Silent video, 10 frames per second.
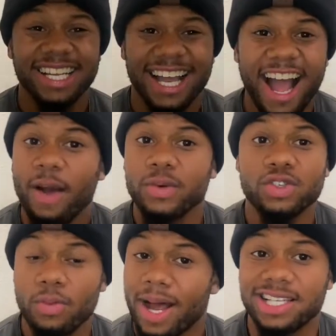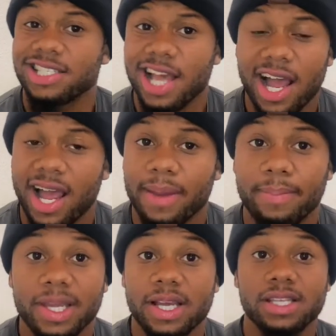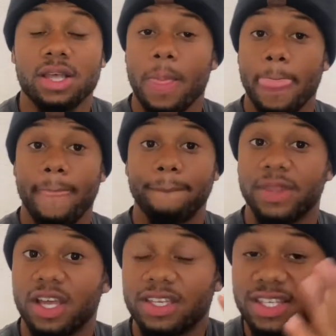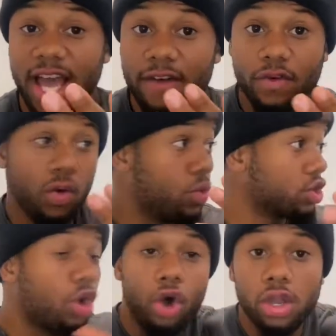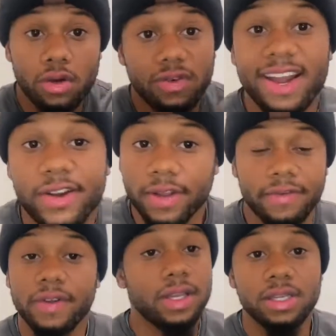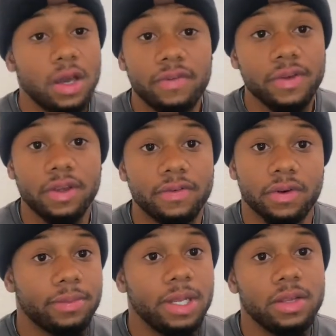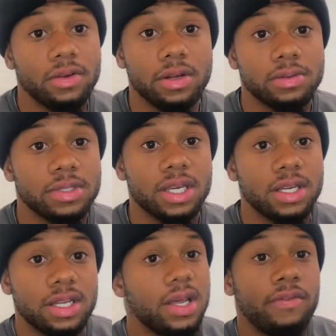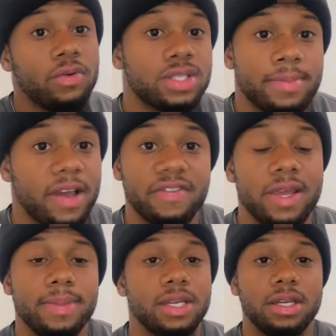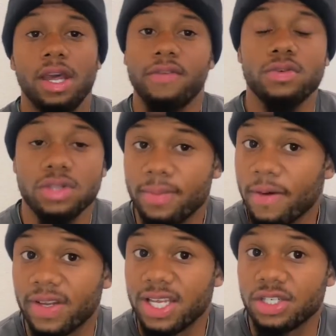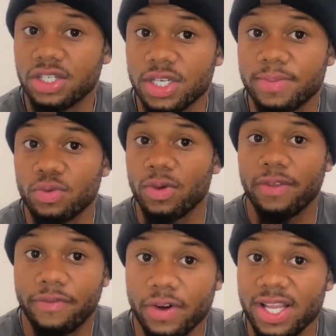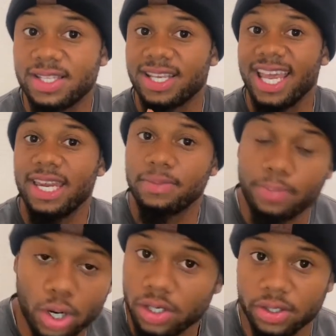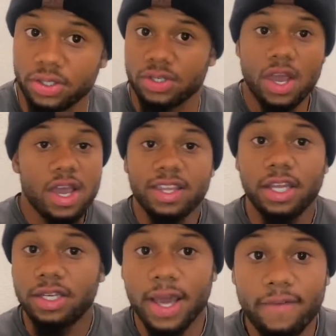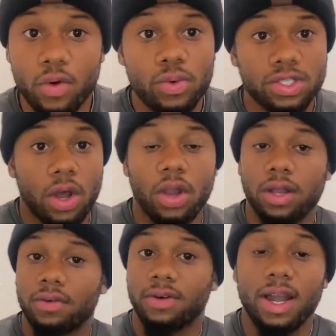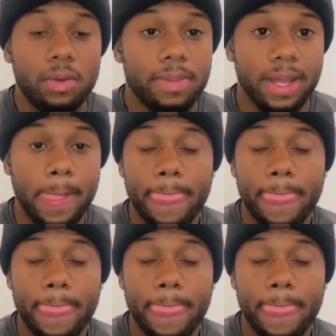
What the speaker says: God was on my side because the devil was all around in Philadelphia for me, you know what I'm saying? The devil was in my family. The devil was in my relationships with friends and partners. The devil was all around me.